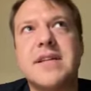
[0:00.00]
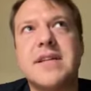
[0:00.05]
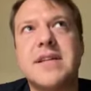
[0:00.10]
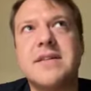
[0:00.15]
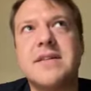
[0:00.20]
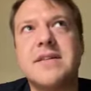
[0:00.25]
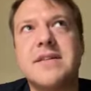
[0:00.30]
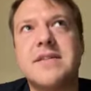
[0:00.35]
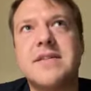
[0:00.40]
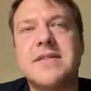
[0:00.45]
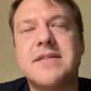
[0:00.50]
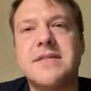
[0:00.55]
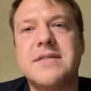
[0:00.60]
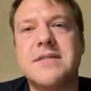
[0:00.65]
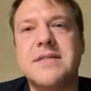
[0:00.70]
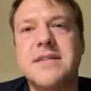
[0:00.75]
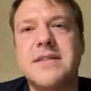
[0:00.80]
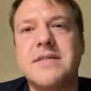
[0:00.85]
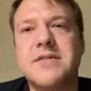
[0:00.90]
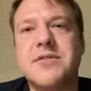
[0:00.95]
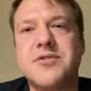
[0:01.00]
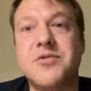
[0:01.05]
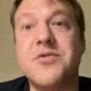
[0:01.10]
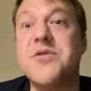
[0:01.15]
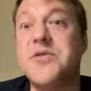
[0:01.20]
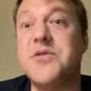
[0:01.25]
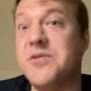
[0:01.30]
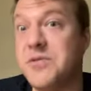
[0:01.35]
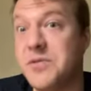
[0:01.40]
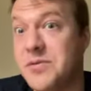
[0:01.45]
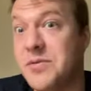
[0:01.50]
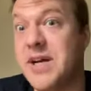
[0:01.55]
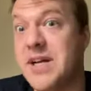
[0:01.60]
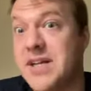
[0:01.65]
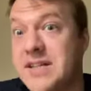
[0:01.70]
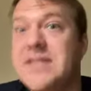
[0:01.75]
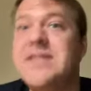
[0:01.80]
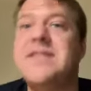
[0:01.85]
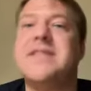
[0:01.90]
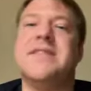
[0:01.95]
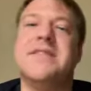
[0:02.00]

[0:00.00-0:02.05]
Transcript: and true, right?